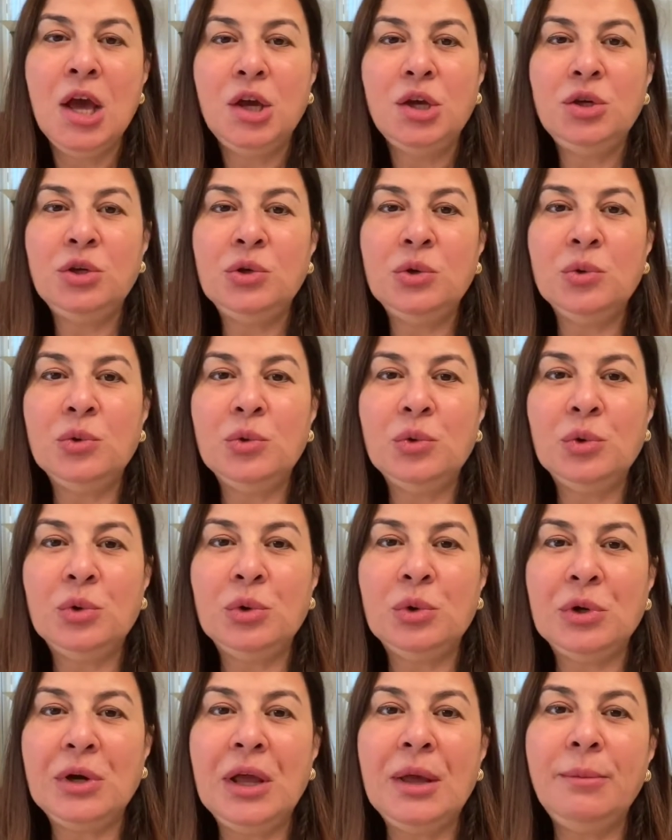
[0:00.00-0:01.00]

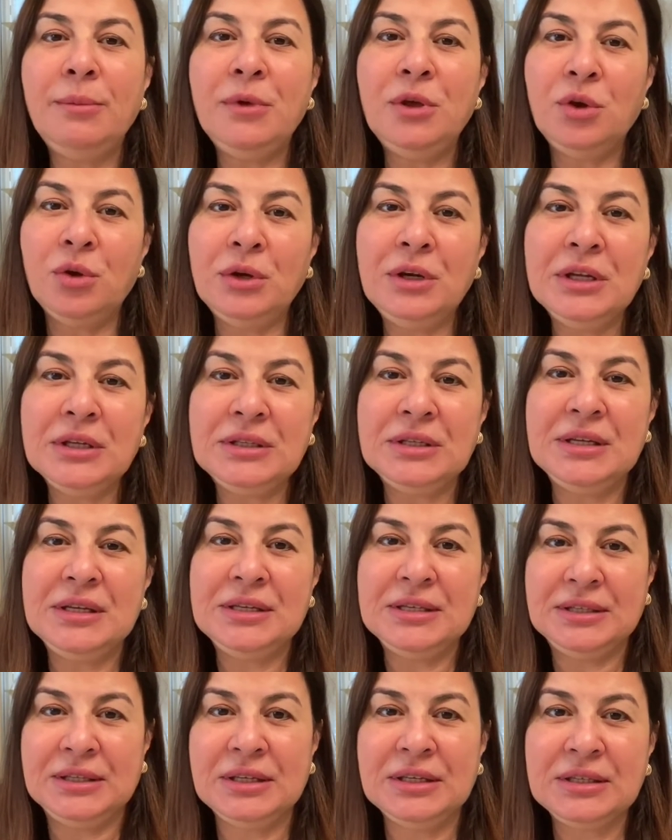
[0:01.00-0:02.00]
your
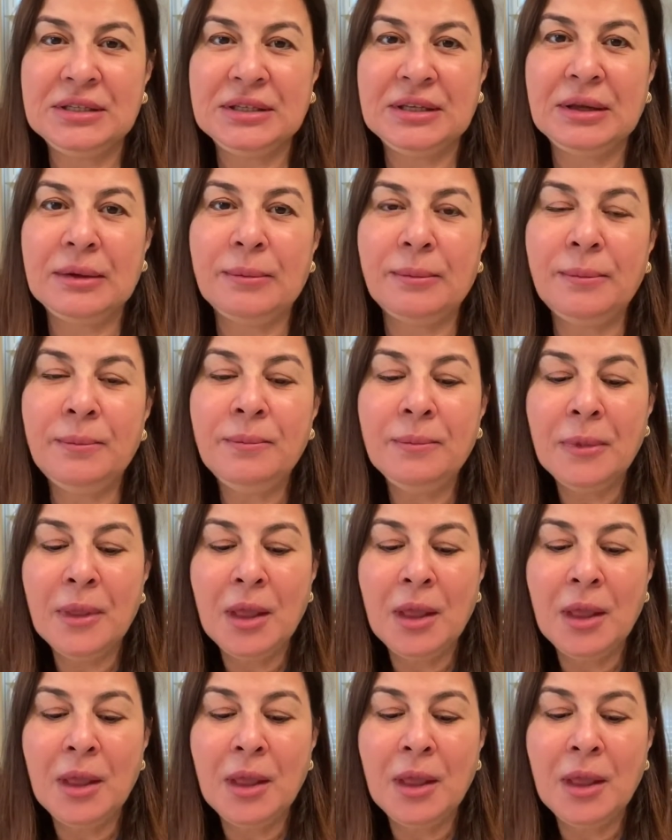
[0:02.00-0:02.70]
immunity system